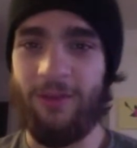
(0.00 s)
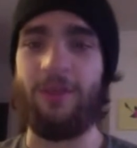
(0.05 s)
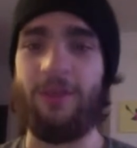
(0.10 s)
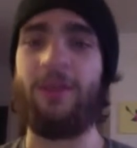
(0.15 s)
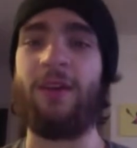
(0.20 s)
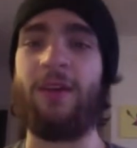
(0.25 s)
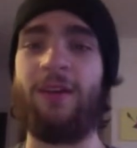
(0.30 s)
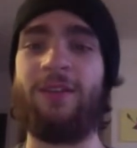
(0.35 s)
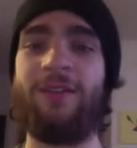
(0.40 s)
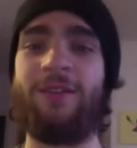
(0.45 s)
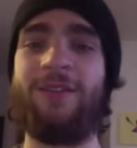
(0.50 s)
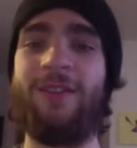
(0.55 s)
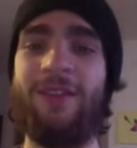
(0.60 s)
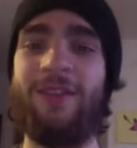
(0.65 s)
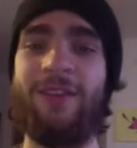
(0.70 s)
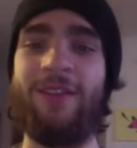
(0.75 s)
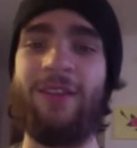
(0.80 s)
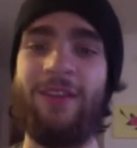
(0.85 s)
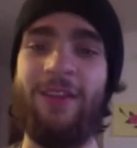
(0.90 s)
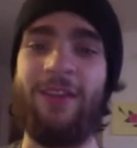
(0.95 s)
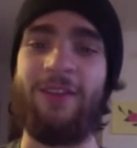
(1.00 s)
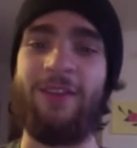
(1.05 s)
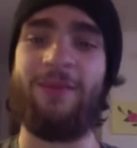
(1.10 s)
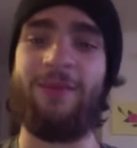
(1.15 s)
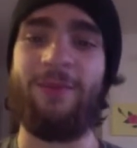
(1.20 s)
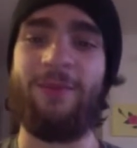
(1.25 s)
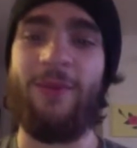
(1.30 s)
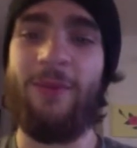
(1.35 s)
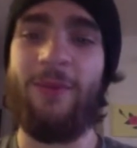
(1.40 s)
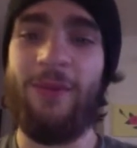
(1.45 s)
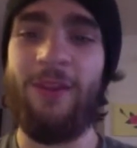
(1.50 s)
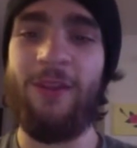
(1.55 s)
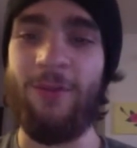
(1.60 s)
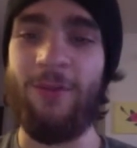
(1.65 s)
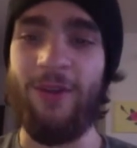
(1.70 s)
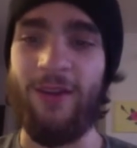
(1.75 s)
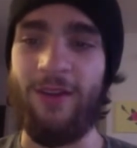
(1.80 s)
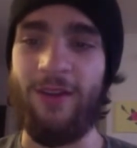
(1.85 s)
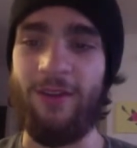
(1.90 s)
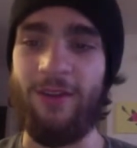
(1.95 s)
I think maybe that's
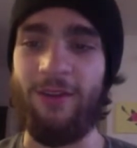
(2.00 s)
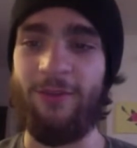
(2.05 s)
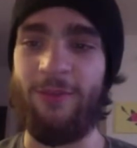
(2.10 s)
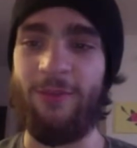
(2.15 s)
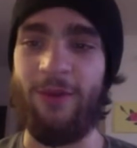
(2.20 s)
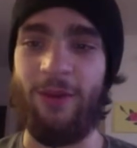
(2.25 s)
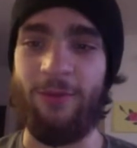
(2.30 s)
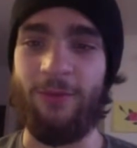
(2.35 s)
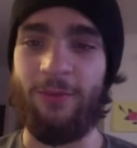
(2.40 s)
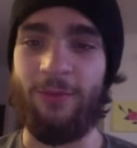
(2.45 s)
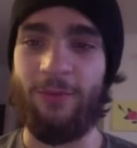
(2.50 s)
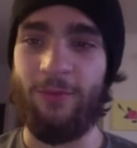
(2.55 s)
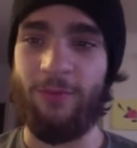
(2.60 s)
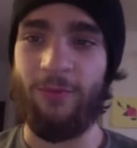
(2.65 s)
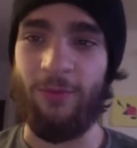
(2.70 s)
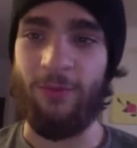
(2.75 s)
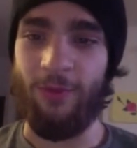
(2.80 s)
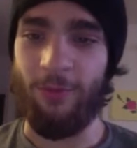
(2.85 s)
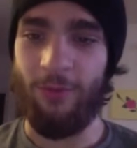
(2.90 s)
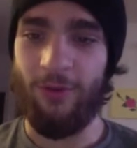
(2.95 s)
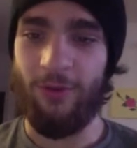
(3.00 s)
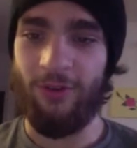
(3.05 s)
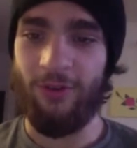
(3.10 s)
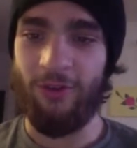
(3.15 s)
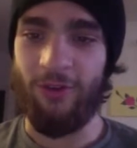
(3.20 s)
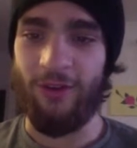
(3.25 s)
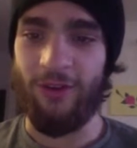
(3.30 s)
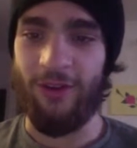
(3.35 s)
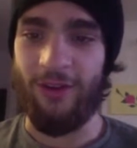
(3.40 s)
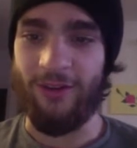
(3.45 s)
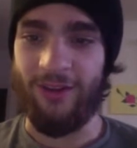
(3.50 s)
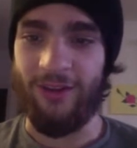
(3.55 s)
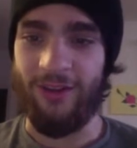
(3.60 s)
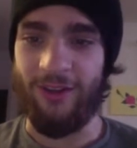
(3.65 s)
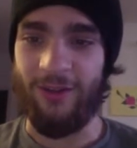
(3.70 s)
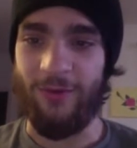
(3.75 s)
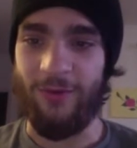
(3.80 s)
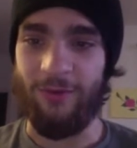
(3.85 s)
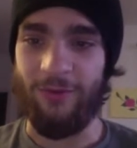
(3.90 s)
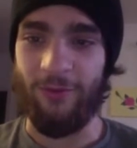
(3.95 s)
what he is, but I was pretty sure I talked to
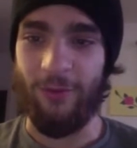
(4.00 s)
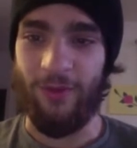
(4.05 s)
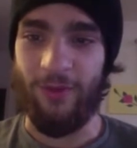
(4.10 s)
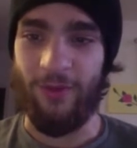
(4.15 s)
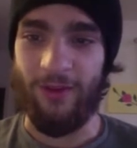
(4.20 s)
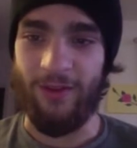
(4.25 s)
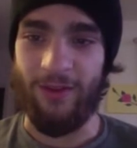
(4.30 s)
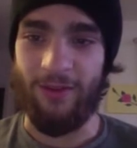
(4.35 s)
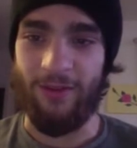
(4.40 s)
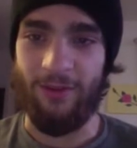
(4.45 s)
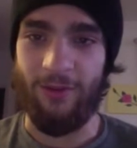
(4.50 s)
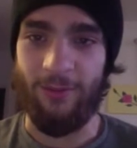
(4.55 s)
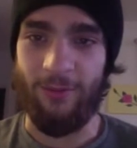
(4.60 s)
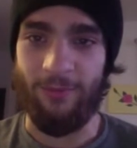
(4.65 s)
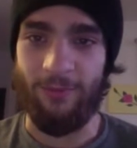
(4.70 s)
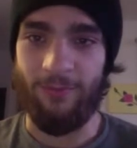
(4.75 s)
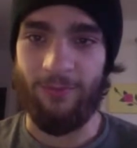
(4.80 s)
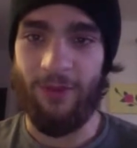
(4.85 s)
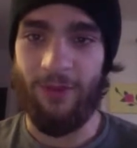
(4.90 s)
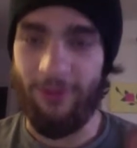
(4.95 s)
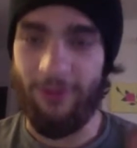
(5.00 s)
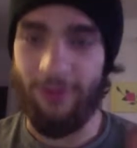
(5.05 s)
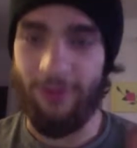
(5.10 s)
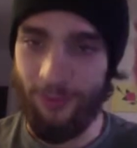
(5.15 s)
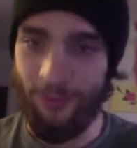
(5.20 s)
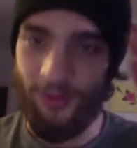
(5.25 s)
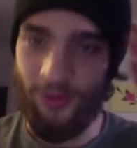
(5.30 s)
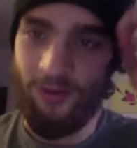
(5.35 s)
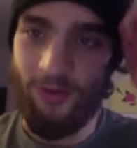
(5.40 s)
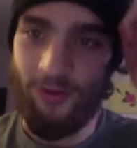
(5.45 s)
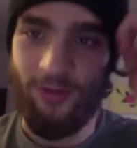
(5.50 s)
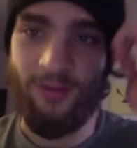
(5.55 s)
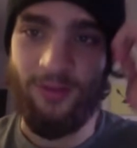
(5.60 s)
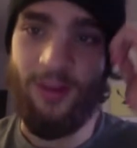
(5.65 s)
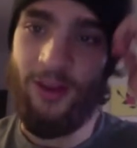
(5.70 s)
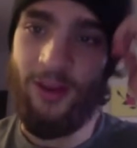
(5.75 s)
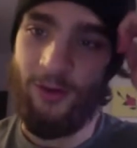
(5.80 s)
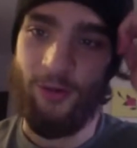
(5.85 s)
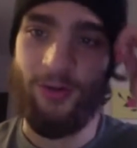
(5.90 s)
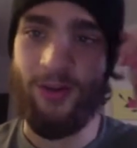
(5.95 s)
him in Vermilion, so I'm also pretty sure it's
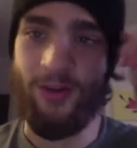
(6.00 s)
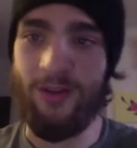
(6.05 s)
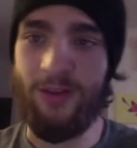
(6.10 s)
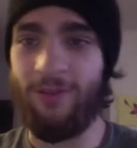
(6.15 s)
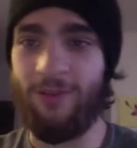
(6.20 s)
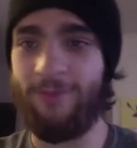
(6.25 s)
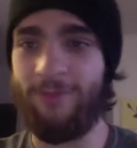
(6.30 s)
not who it is.